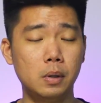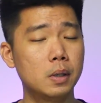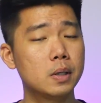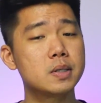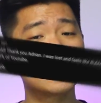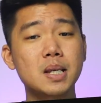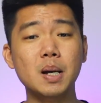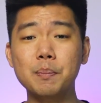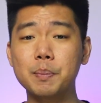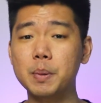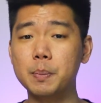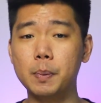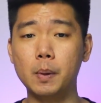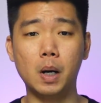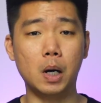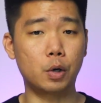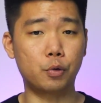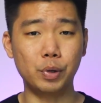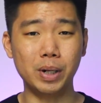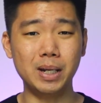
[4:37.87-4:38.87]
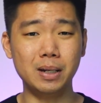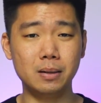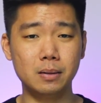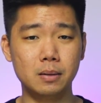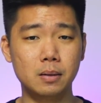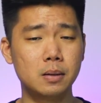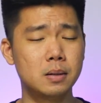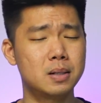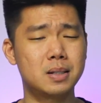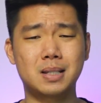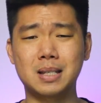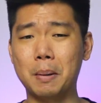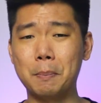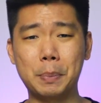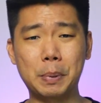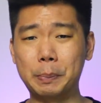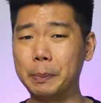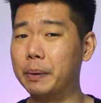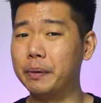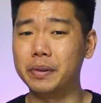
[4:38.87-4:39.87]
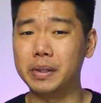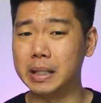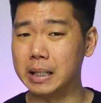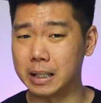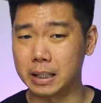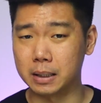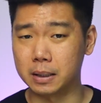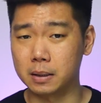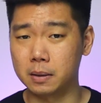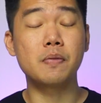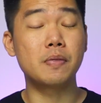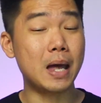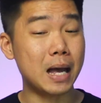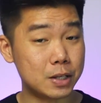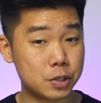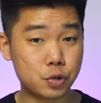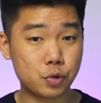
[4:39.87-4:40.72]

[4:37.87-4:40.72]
some people agreed, some people didn't. That's